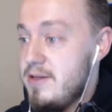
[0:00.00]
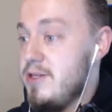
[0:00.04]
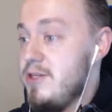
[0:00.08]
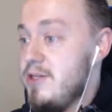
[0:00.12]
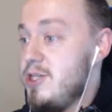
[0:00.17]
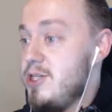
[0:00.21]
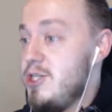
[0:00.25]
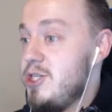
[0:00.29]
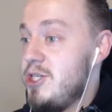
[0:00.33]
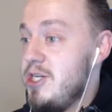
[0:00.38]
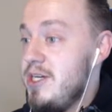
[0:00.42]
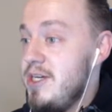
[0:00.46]

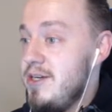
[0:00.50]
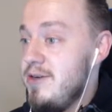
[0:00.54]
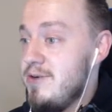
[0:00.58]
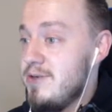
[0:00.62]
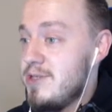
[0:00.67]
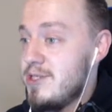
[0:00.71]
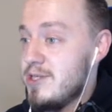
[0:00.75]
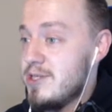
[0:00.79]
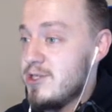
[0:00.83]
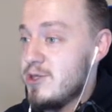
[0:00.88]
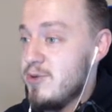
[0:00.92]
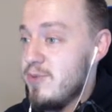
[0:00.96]
She
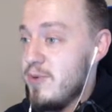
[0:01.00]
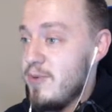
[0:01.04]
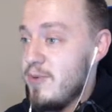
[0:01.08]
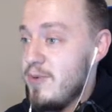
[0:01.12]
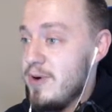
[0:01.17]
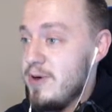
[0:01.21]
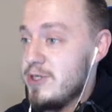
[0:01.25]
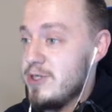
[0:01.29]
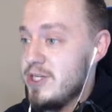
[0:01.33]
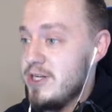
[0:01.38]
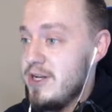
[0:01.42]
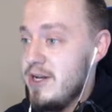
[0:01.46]
used a super
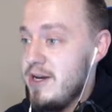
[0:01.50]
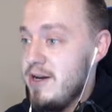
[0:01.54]
potion.